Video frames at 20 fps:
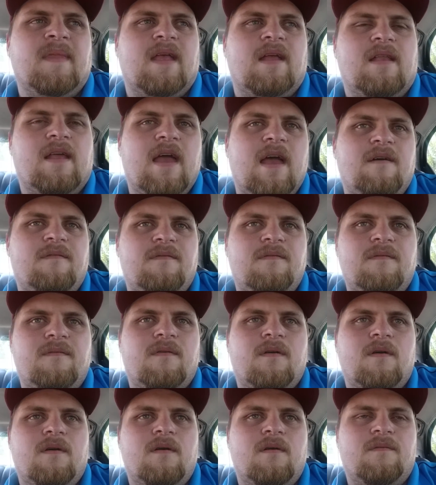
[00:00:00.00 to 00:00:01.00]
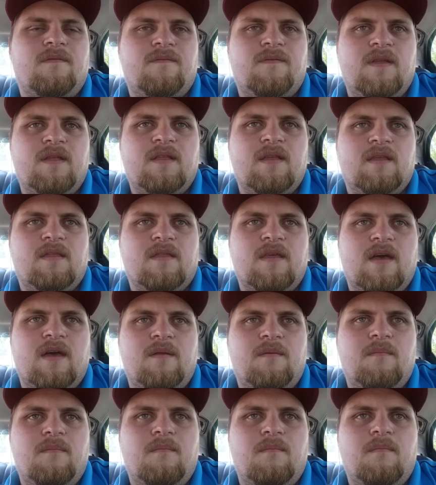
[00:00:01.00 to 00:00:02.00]
And I have a feeling
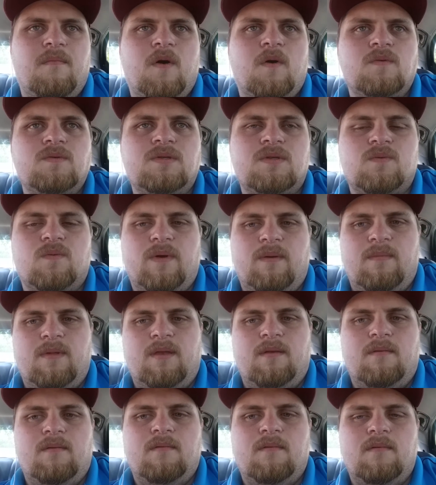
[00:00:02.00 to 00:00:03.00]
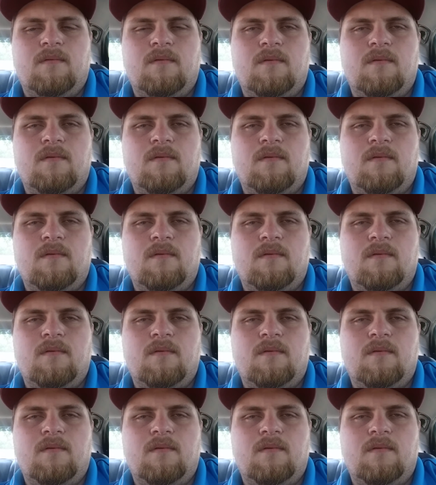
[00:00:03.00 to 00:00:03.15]
that most women